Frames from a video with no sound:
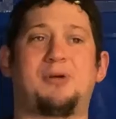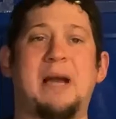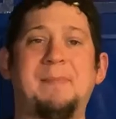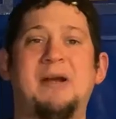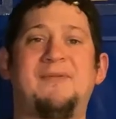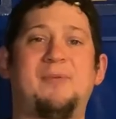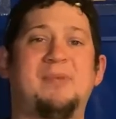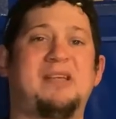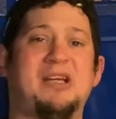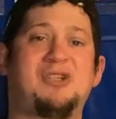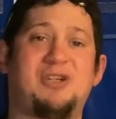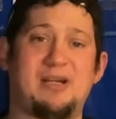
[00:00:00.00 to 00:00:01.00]
primary
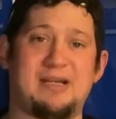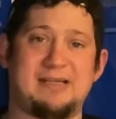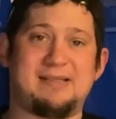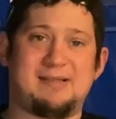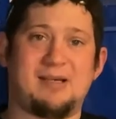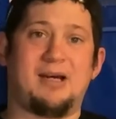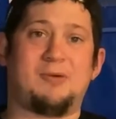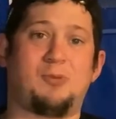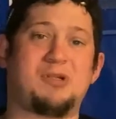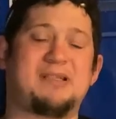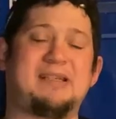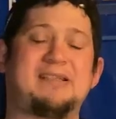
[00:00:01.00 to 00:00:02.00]
fermentation is done,
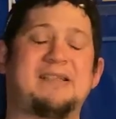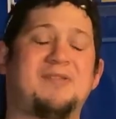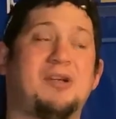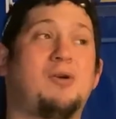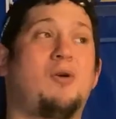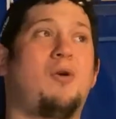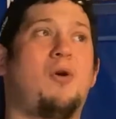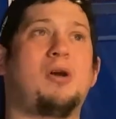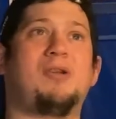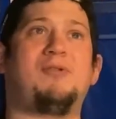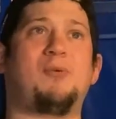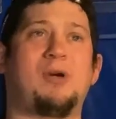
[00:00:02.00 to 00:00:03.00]
once the yeast have done
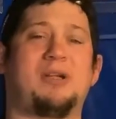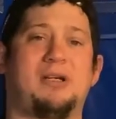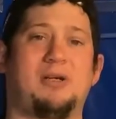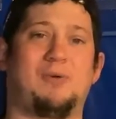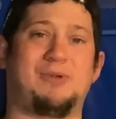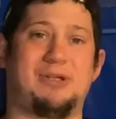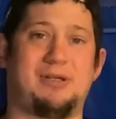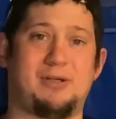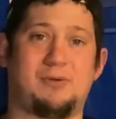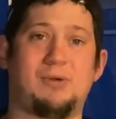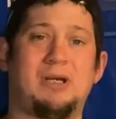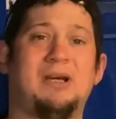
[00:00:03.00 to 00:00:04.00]
all of the work they're going to
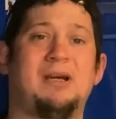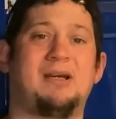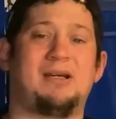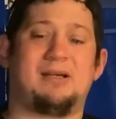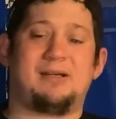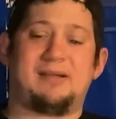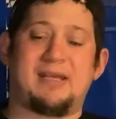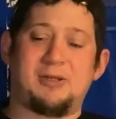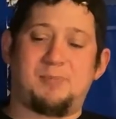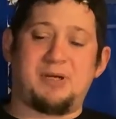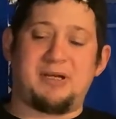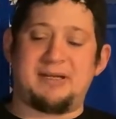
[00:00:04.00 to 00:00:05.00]
do, then
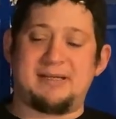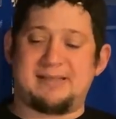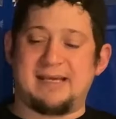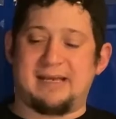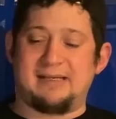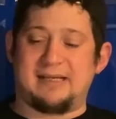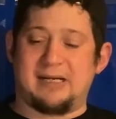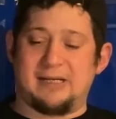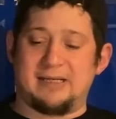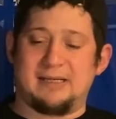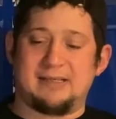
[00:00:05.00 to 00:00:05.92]
you put it into secondary.